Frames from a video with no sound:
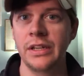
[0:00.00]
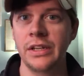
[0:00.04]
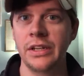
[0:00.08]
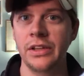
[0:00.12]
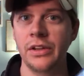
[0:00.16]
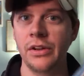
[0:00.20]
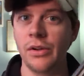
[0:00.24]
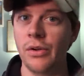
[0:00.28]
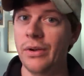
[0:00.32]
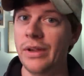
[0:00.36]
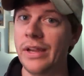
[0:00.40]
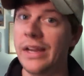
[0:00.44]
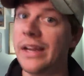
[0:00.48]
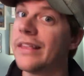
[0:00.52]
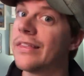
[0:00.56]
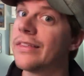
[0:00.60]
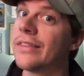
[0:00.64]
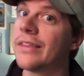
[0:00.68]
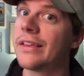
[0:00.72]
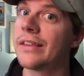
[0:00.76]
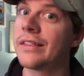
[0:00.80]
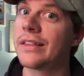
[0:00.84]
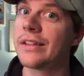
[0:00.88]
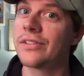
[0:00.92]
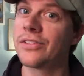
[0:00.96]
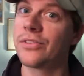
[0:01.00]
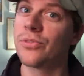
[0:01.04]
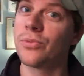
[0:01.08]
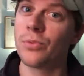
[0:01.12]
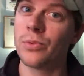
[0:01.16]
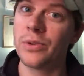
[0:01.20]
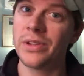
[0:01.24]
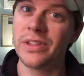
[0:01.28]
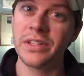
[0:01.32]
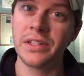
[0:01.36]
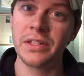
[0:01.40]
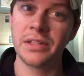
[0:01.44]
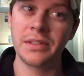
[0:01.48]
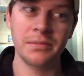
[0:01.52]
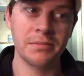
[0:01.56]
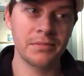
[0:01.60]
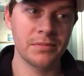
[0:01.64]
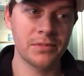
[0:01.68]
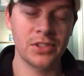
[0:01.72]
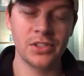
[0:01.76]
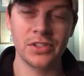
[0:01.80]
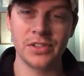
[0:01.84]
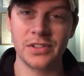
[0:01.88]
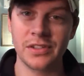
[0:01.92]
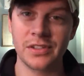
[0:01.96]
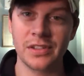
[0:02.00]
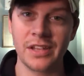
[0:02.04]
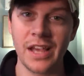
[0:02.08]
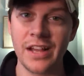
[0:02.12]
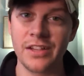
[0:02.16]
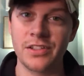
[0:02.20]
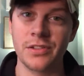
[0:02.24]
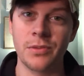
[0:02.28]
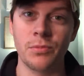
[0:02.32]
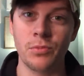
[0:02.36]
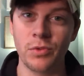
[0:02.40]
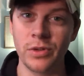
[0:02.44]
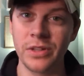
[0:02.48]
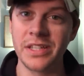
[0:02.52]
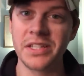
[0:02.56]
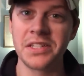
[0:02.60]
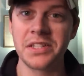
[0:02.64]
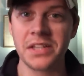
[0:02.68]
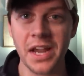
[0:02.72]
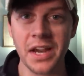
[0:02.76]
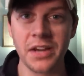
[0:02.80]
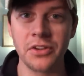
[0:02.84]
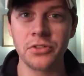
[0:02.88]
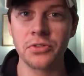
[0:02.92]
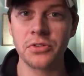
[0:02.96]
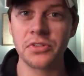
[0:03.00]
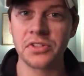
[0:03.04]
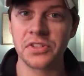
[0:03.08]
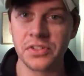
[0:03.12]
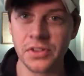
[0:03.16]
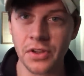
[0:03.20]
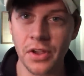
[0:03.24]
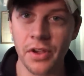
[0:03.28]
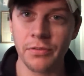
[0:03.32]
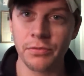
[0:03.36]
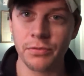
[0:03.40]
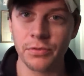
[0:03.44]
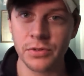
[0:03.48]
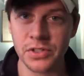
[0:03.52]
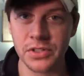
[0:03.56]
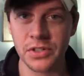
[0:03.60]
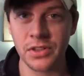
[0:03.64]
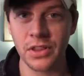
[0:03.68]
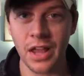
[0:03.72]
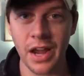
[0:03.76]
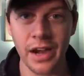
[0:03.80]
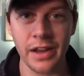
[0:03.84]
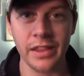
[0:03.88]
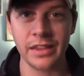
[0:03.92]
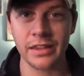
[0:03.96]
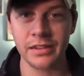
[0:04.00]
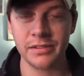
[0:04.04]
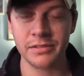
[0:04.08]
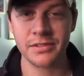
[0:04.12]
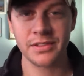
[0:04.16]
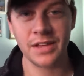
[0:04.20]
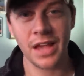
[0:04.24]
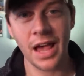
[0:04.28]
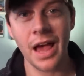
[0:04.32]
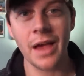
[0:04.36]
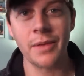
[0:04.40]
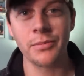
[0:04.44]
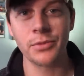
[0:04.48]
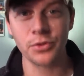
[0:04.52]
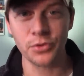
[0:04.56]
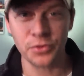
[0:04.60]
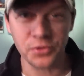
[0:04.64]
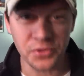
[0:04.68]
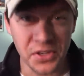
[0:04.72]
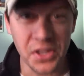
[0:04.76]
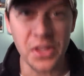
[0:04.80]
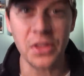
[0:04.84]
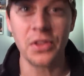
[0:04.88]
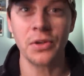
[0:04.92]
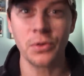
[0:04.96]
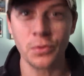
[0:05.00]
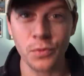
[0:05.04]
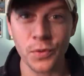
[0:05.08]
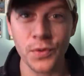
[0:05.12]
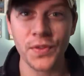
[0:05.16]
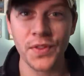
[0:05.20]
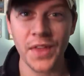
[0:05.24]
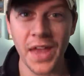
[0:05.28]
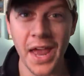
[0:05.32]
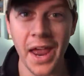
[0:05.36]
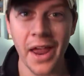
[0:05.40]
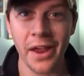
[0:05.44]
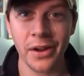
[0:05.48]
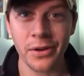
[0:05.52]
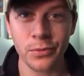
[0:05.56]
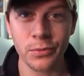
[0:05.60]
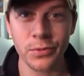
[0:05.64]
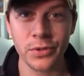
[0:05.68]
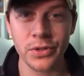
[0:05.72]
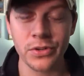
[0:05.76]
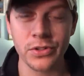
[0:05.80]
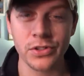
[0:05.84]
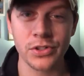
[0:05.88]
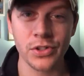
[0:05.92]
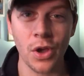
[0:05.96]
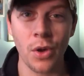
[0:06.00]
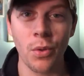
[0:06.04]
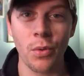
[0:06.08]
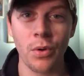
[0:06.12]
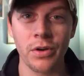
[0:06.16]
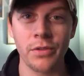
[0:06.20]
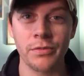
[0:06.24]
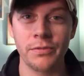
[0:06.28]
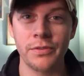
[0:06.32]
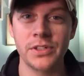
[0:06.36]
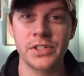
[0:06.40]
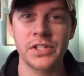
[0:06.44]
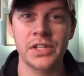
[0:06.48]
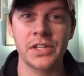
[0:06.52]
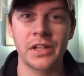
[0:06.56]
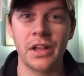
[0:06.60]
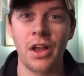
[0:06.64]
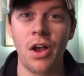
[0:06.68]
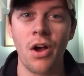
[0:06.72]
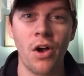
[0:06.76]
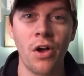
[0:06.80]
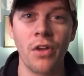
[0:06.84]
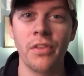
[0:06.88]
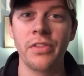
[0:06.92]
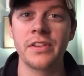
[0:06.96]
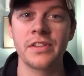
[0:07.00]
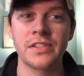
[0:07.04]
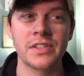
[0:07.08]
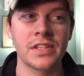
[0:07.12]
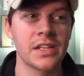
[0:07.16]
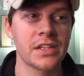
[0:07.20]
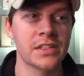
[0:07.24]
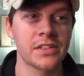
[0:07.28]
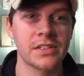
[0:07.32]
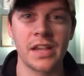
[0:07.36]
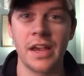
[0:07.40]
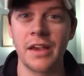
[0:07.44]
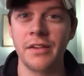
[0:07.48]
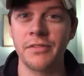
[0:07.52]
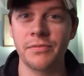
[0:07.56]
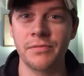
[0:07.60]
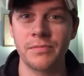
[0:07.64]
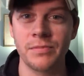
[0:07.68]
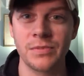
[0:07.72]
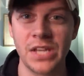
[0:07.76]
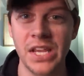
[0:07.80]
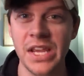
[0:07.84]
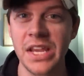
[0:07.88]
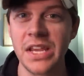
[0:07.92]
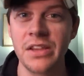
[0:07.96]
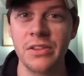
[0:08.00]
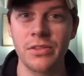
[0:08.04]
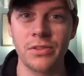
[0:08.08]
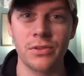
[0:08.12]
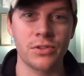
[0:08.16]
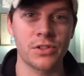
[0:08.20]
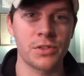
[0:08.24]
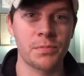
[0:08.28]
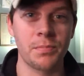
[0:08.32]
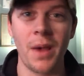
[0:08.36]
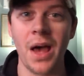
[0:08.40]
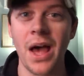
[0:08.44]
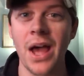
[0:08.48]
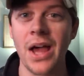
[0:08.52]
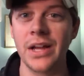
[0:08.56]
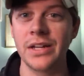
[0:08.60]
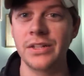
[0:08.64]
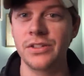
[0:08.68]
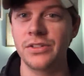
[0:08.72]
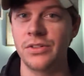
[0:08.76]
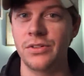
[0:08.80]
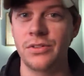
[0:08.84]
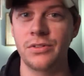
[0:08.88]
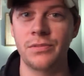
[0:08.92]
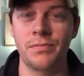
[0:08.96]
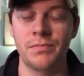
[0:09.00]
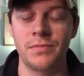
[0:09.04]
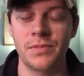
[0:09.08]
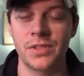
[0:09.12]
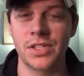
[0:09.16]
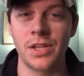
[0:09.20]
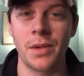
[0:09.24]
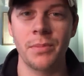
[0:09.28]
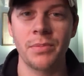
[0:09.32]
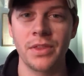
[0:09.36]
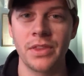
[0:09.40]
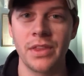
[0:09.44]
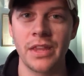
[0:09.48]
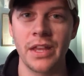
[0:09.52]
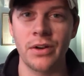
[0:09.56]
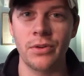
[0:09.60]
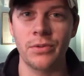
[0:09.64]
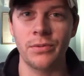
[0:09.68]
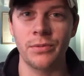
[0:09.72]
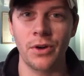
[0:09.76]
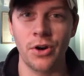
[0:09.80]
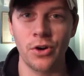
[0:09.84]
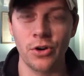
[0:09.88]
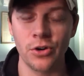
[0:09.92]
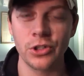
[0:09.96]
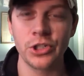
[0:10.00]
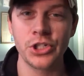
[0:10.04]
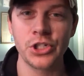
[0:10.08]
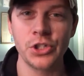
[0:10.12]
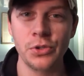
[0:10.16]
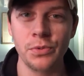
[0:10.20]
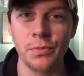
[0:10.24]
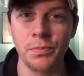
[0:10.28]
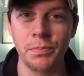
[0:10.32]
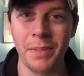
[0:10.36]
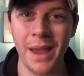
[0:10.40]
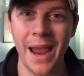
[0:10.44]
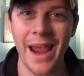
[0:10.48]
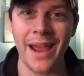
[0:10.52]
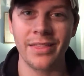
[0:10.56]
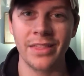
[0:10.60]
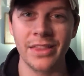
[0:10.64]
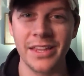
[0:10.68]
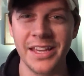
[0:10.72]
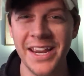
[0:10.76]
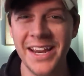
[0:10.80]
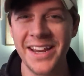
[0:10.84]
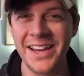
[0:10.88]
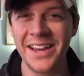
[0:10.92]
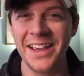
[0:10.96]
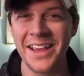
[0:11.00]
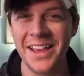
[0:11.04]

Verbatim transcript: you know, anything that's really just got some really dangerous stuff, which a lot of the time you're dealing with that when you're saltwater fishing, all these things have teeth or spines or something that'll hurt you badly.